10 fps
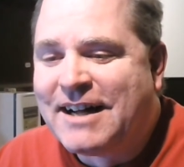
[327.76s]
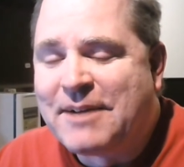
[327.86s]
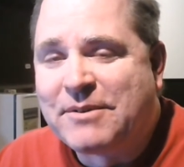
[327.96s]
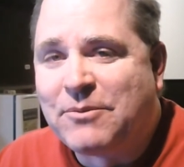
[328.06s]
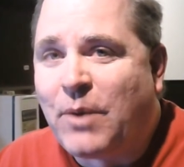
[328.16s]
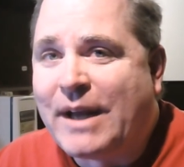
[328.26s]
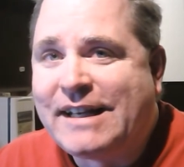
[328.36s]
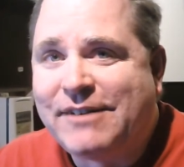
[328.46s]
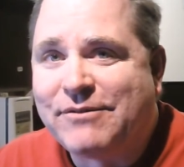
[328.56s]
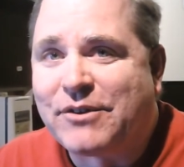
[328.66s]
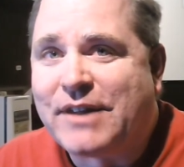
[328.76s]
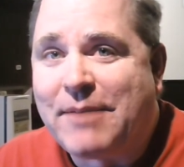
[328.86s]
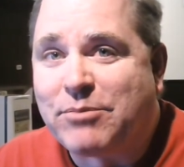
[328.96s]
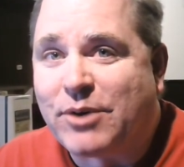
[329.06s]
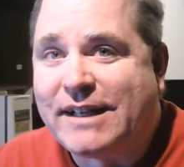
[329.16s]
I'm waiting for
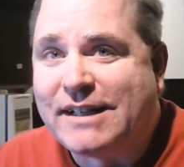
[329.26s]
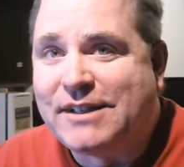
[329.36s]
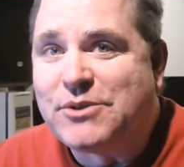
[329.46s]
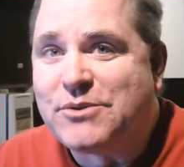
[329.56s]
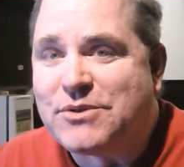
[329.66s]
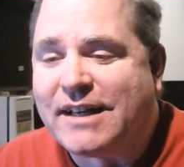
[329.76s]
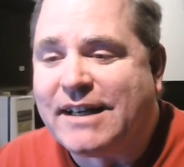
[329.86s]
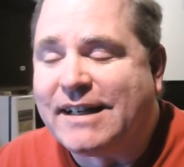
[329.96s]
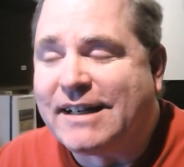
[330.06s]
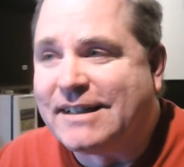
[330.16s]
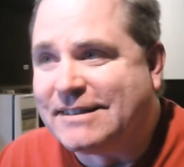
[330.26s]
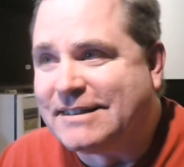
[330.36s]
that breaking news day.